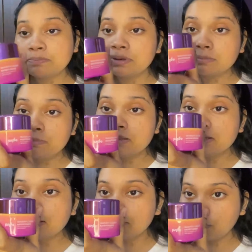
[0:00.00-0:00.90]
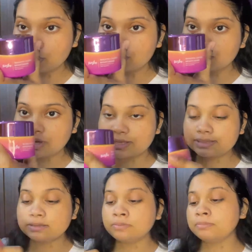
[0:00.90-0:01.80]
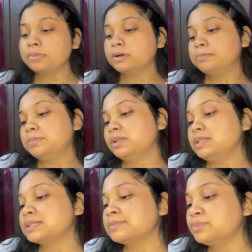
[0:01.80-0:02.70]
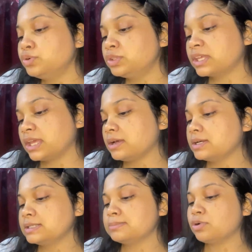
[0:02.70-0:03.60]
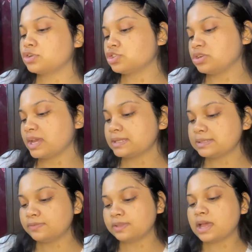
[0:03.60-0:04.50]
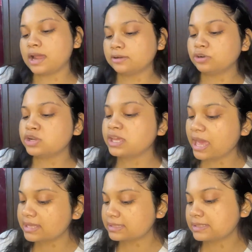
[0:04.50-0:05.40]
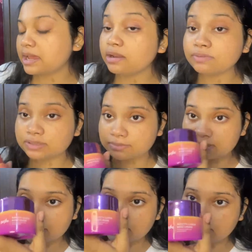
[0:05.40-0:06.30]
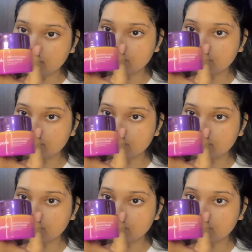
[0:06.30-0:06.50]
Purple Moisturizer, Purple Smooth Cures Moisturizer with Hyaluronic Acid and Vitamin E.